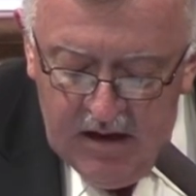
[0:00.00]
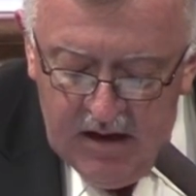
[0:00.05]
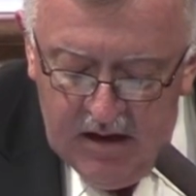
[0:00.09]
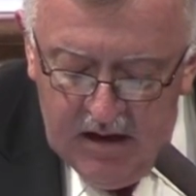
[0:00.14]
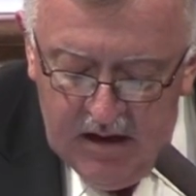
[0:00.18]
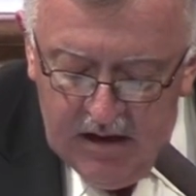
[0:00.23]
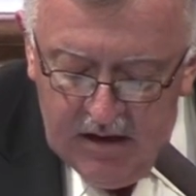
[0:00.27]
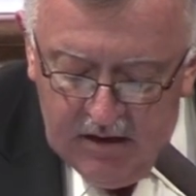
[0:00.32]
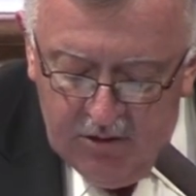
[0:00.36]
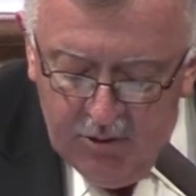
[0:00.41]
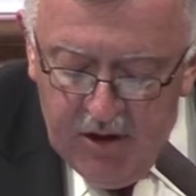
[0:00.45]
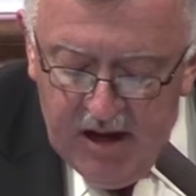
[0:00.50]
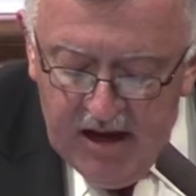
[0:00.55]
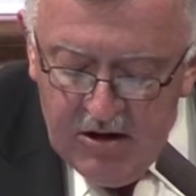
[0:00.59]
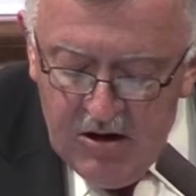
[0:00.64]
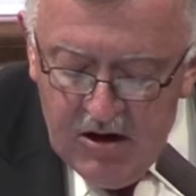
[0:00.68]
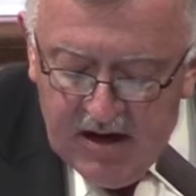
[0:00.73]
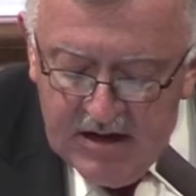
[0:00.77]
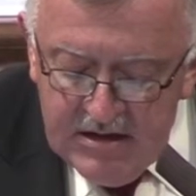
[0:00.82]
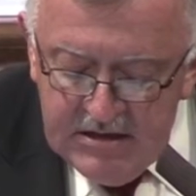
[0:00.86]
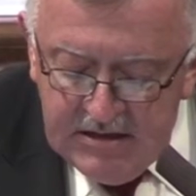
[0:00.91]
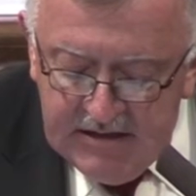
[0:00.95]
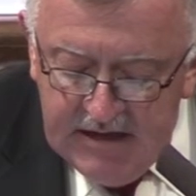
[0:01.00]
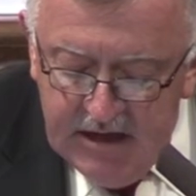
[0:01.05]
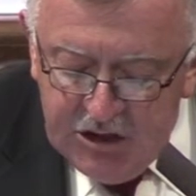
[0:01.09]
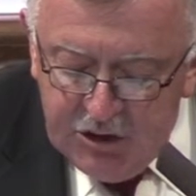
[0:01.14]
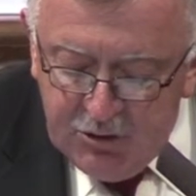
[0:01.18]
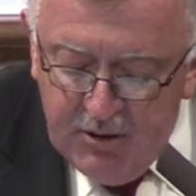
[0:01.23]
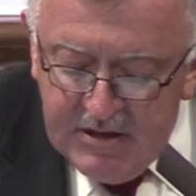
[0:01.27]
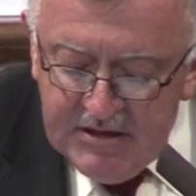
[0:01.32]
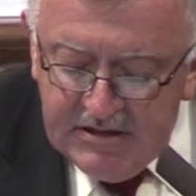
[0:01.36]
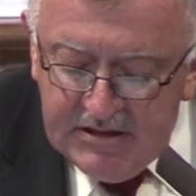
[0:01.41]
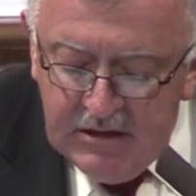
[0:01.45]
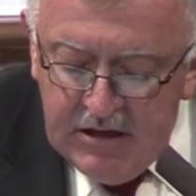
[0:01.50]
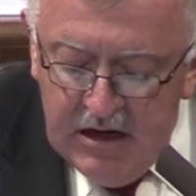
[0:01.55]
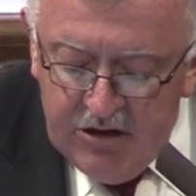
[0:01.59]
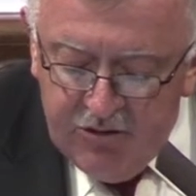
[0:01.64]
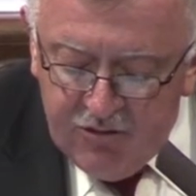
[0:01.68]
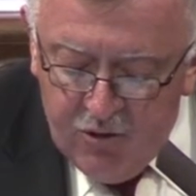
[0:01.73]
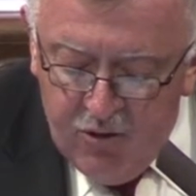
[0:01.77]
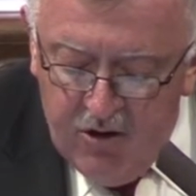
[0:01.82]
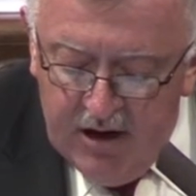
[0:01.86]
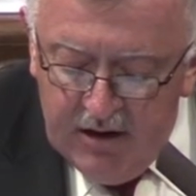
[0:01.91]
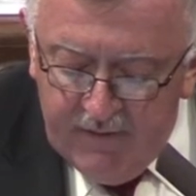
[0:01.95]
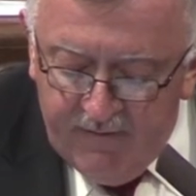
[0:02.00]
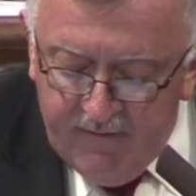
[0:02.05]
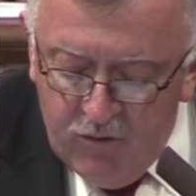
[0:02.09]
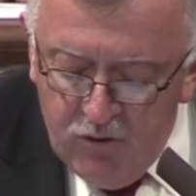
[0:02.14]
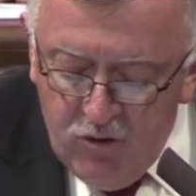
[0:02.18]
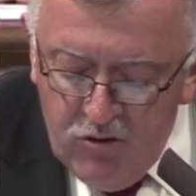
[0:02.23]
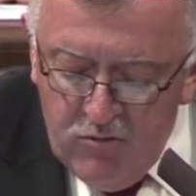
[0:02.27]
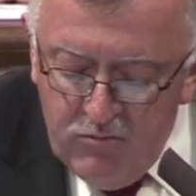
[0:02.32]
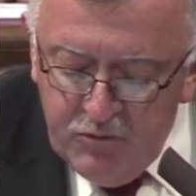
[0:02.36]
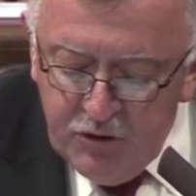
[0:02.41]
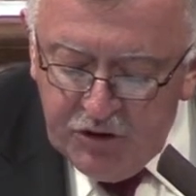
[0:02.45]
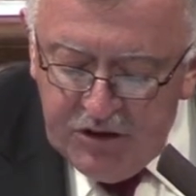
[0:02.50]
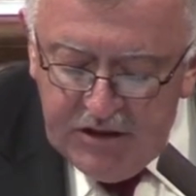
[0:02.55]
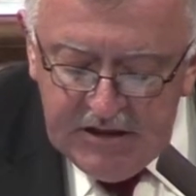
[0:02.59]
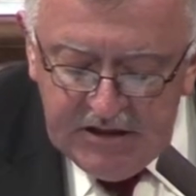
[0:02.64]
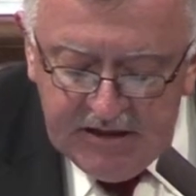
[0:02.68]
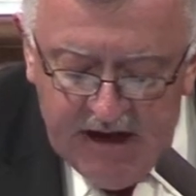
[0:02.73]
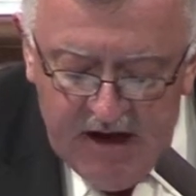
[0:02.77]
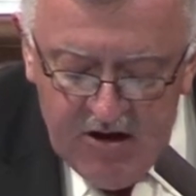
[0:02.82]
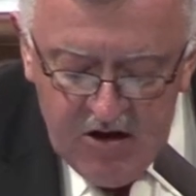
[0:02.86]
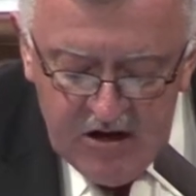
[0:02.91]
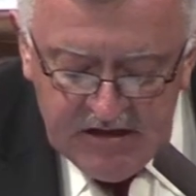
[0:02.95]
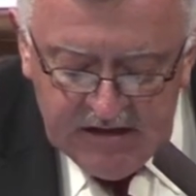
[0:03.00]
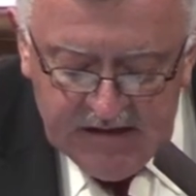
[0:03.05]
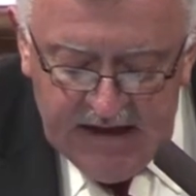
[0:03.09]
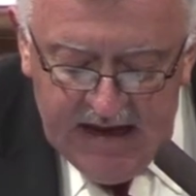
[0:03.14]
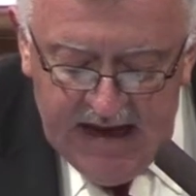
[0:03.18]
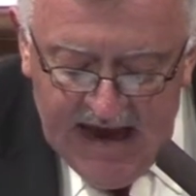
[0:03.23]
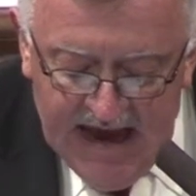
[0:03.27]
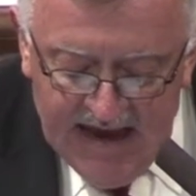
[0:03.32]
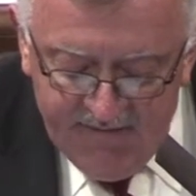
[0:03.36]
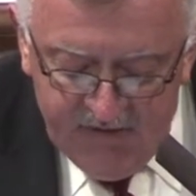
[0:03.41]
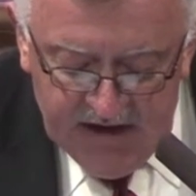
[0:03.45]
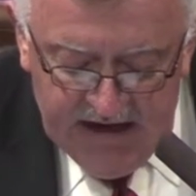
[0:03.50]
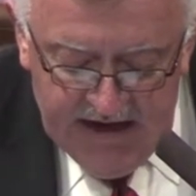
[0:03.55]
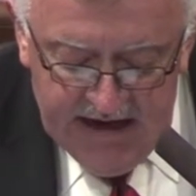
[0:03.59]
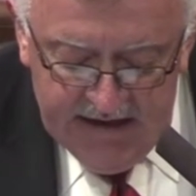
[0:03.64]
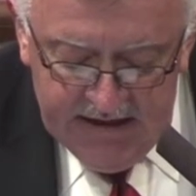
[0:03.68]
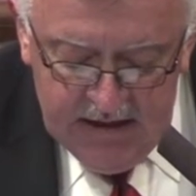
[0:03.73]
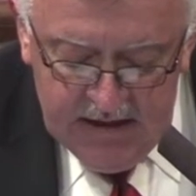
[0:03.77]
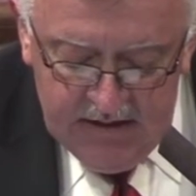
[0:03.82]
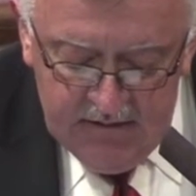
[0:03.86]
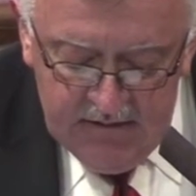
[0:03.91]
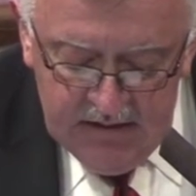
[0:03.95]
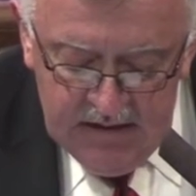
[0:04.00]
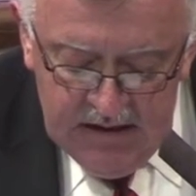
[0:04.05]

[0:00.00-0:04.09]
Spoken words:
including her constituents in Detroit, for whom she tirelessly advocated.